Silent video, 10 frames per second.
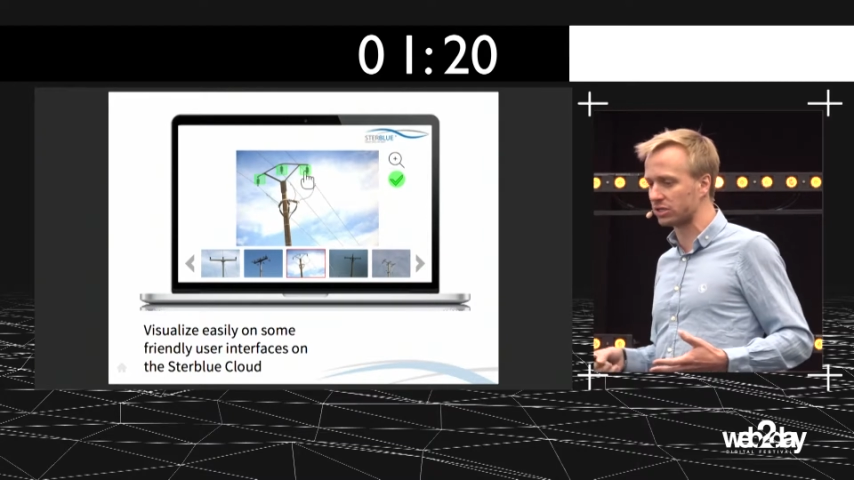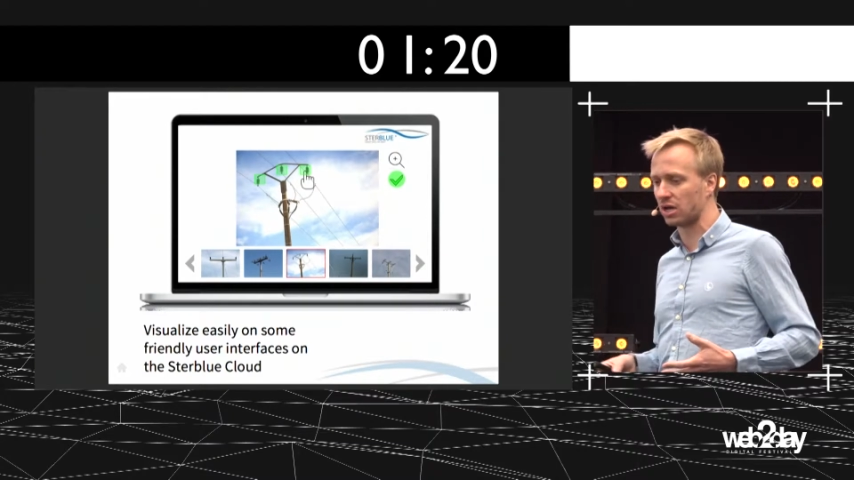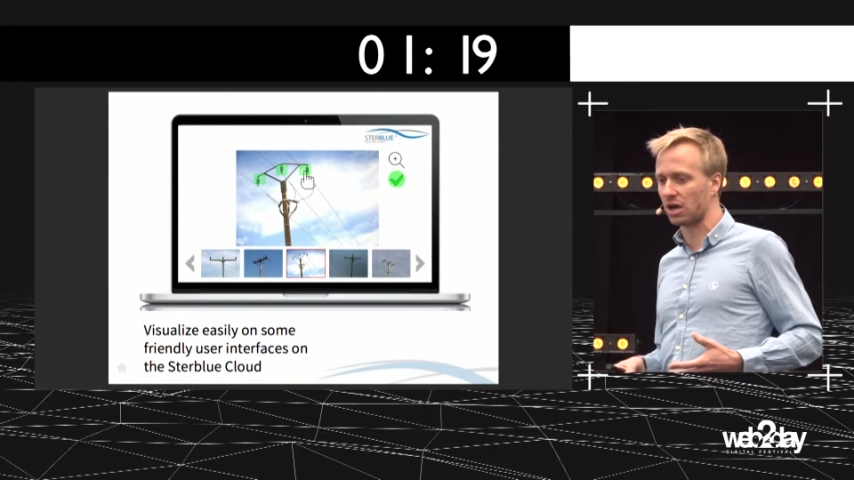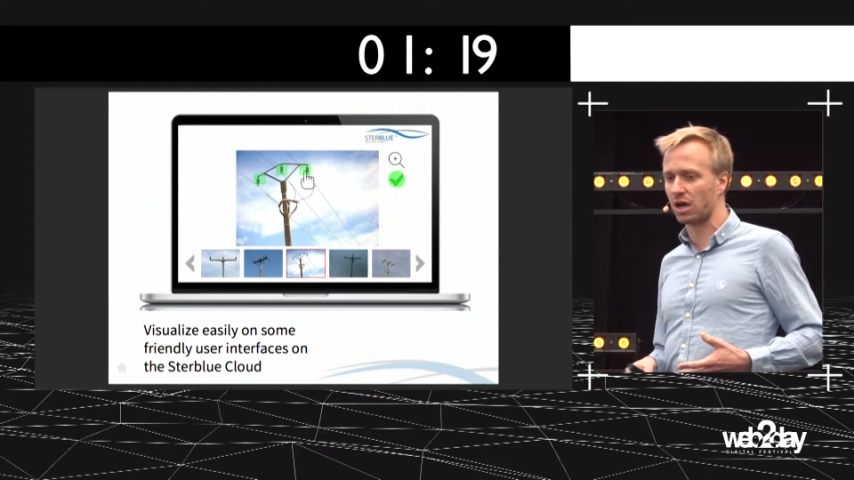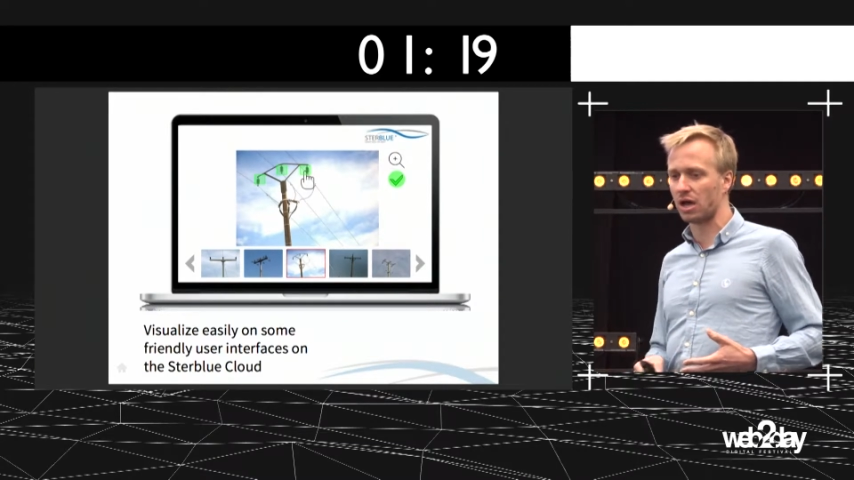
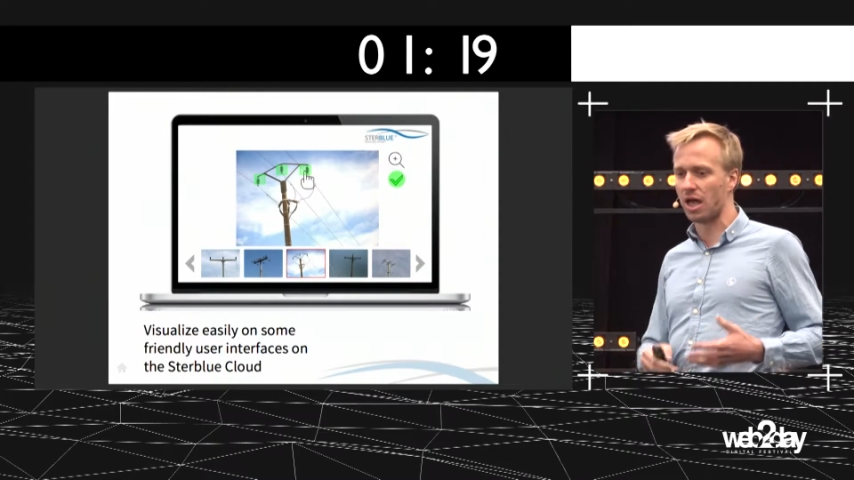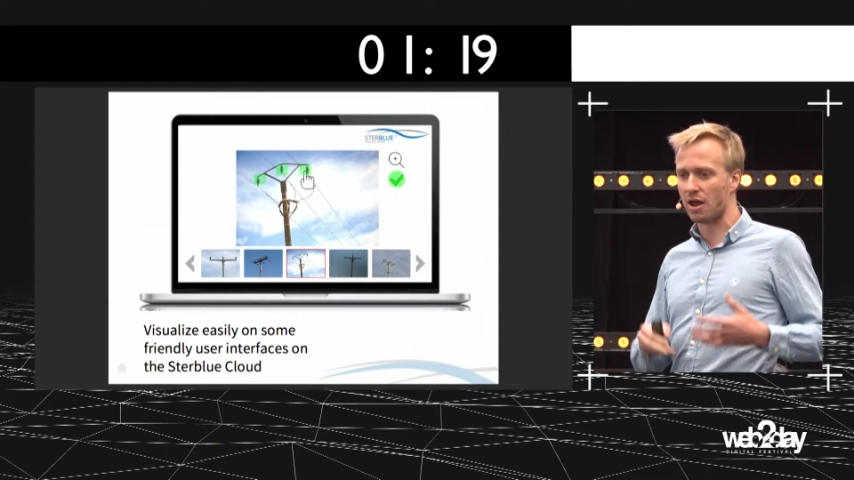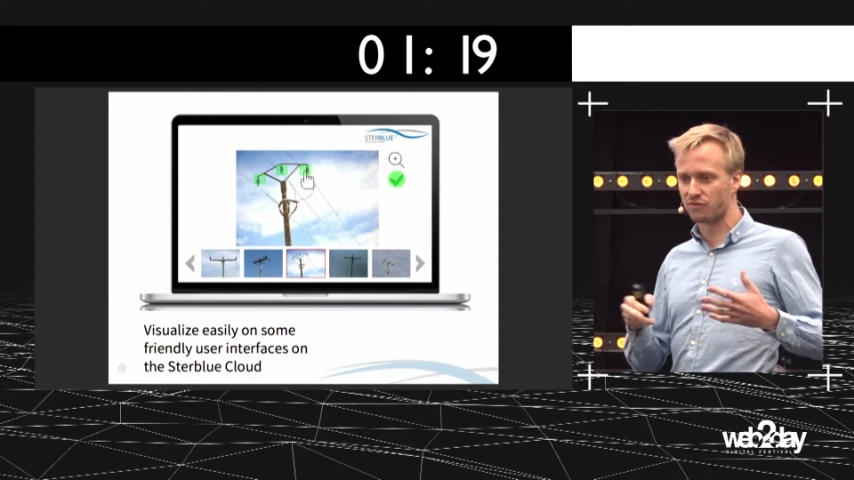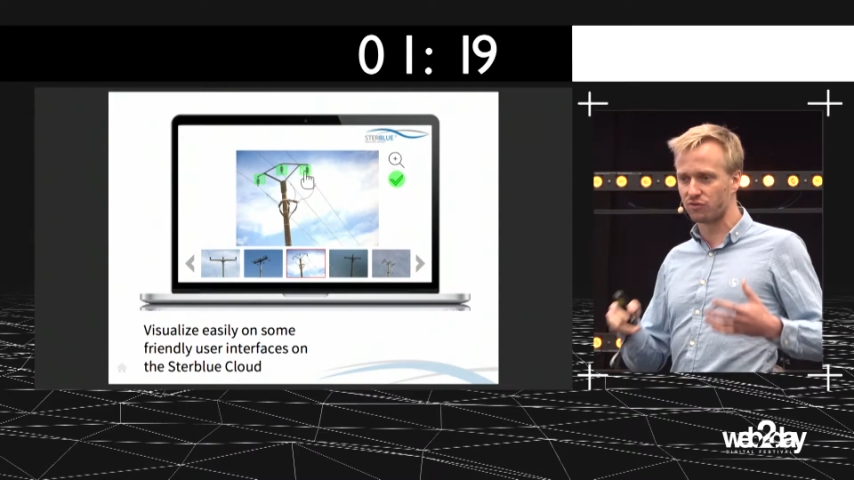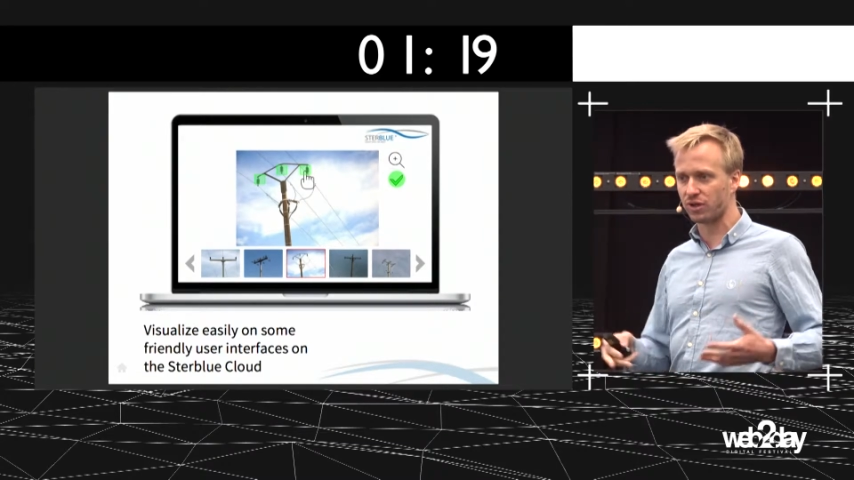uh,
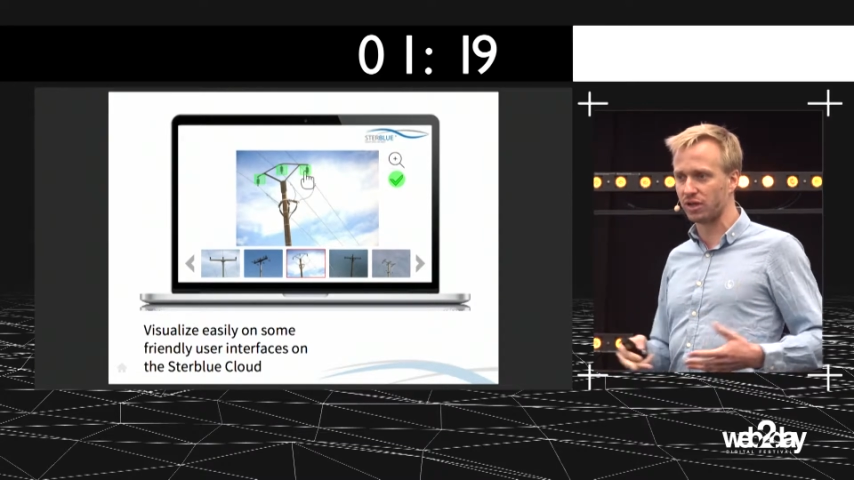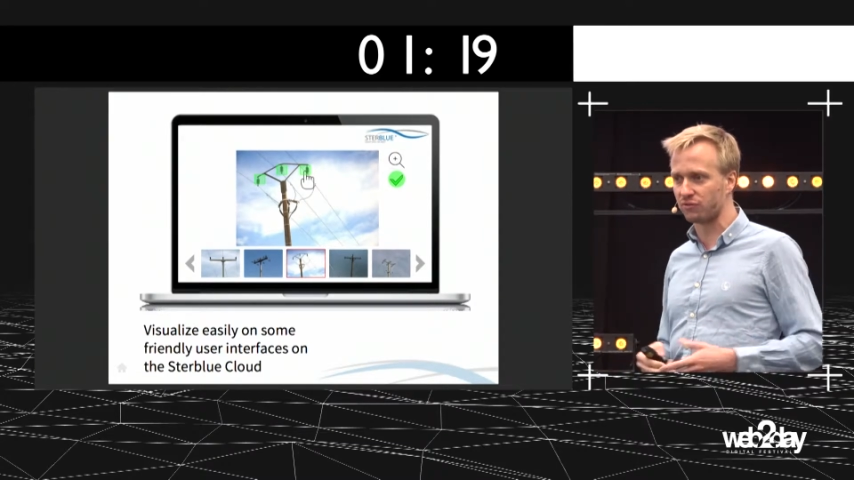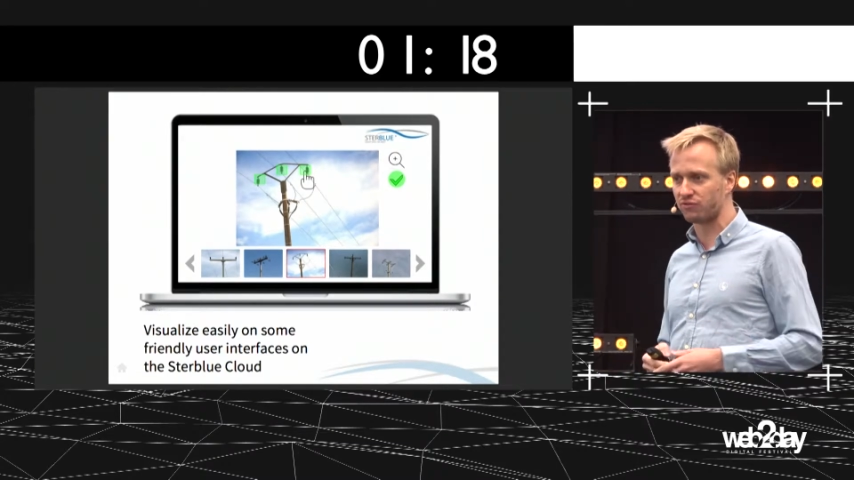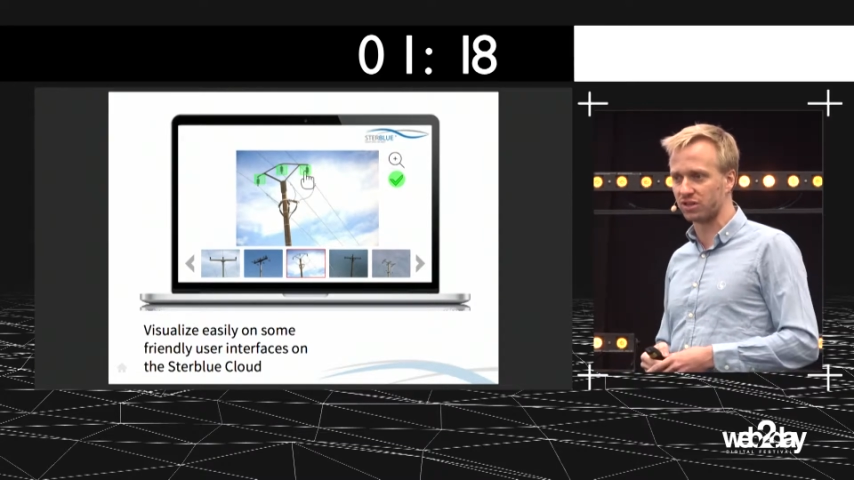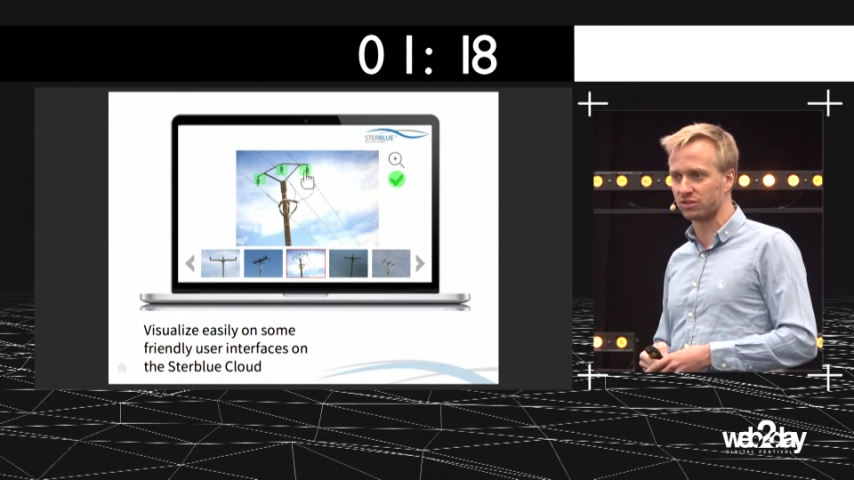every
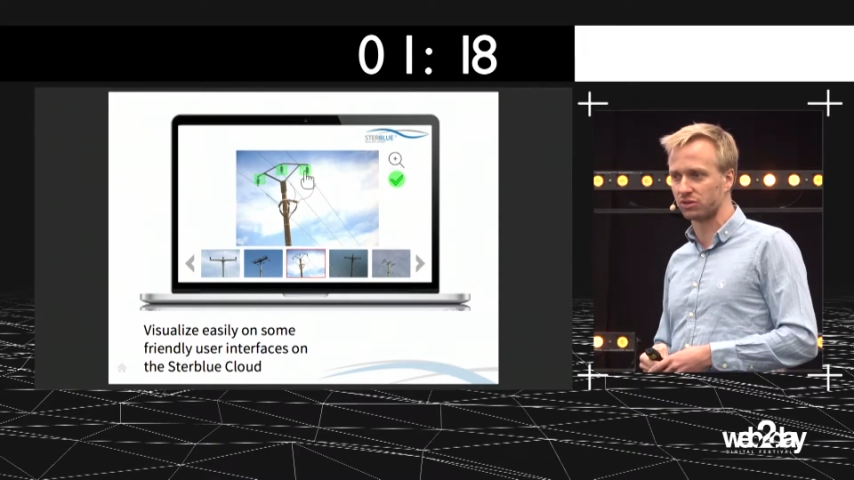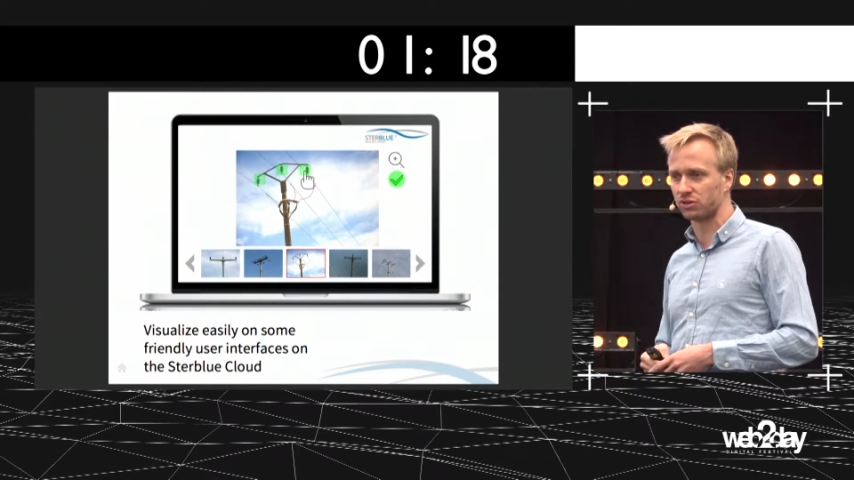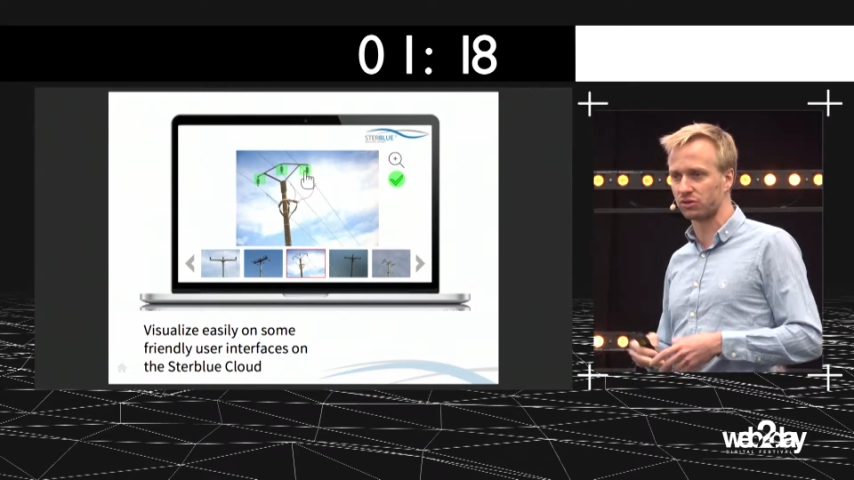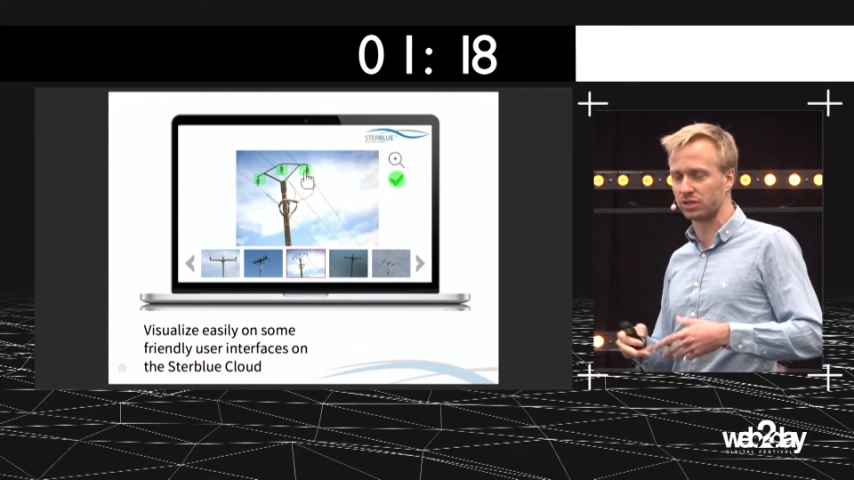infrastructures,